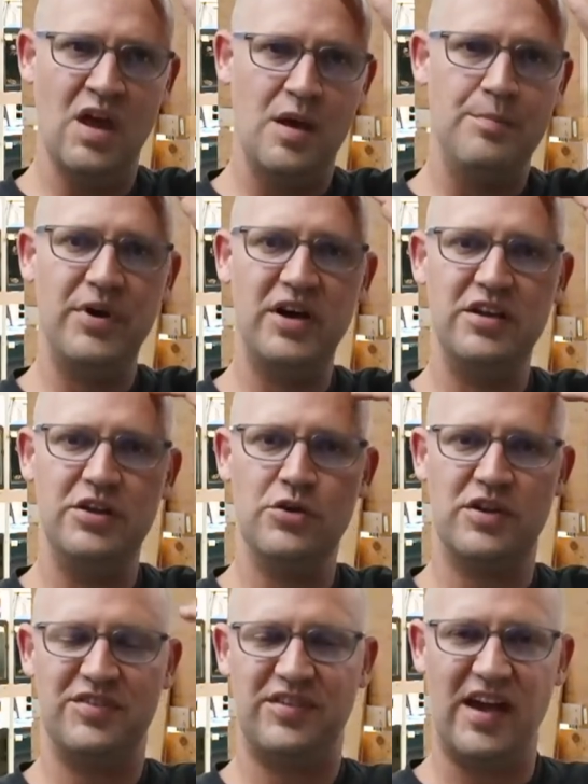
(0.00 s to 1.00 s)
But you
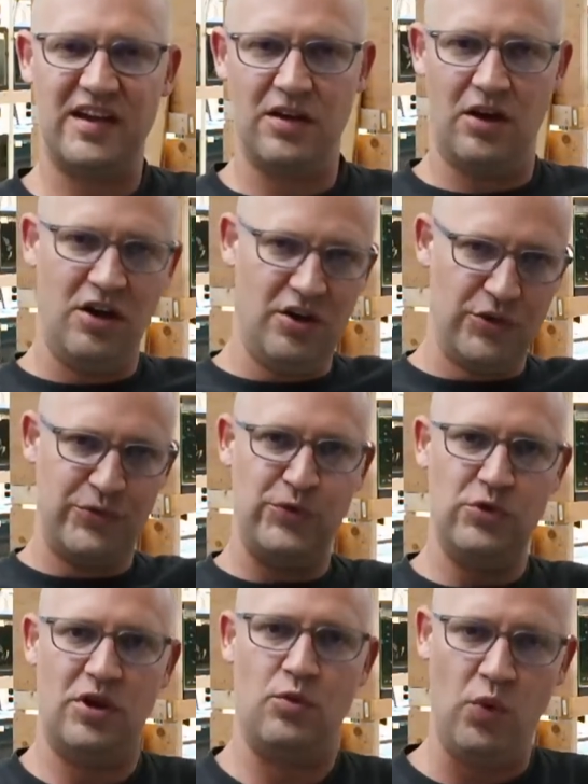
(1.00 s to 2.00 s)
can stack all the
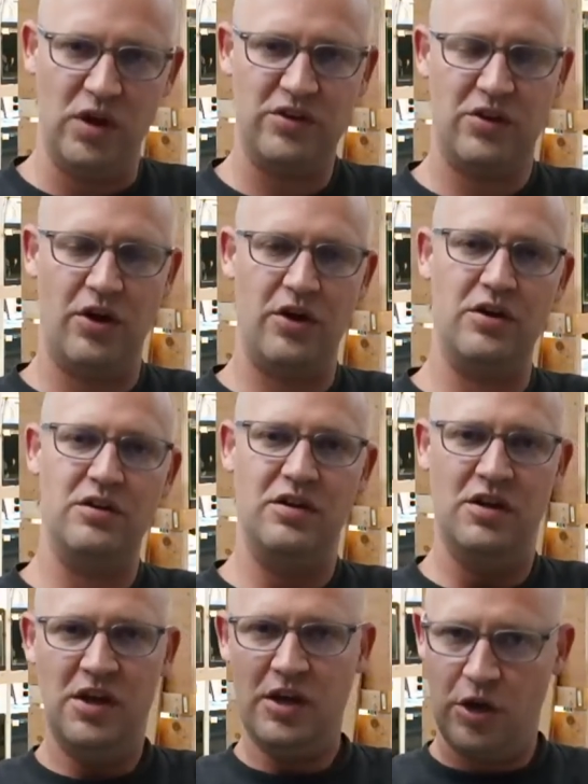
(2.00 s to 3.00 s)
food on one cart,
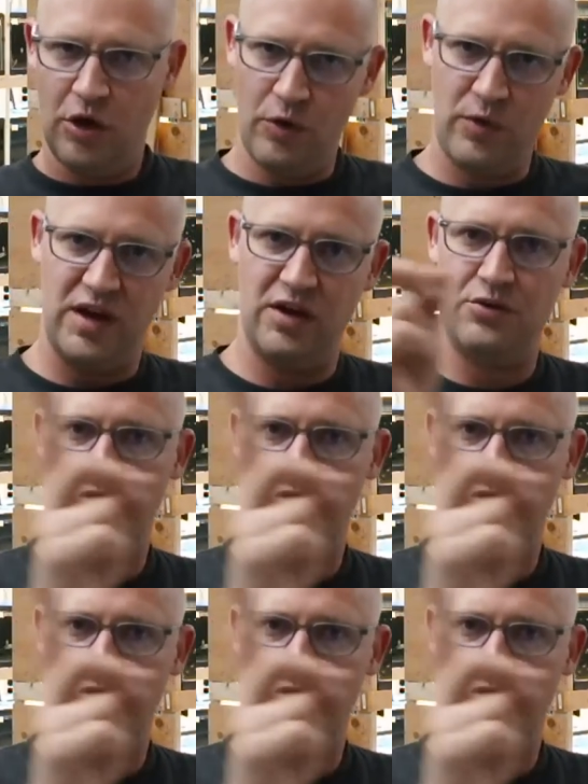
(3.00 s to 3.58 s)
go around